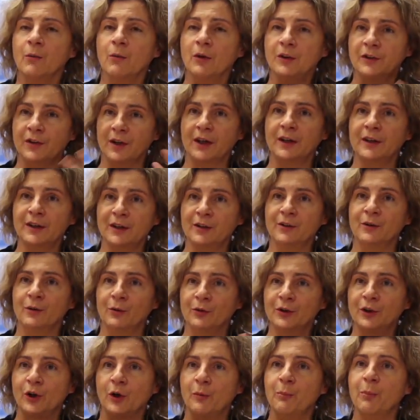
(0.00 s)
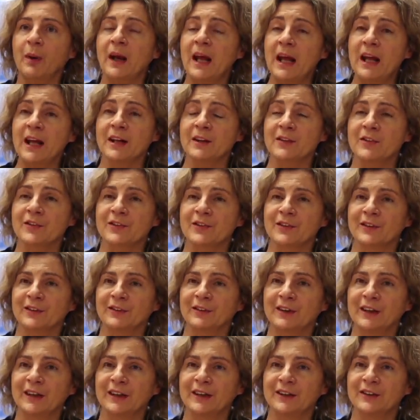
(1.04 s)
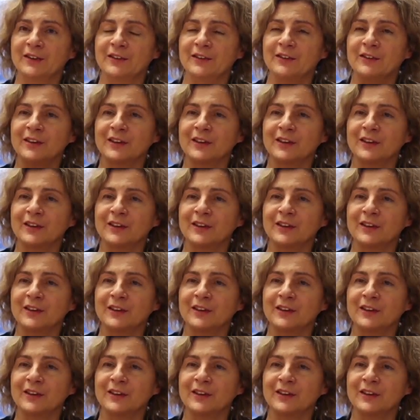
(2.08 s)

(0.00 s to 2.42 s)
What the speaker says: What are your plans related to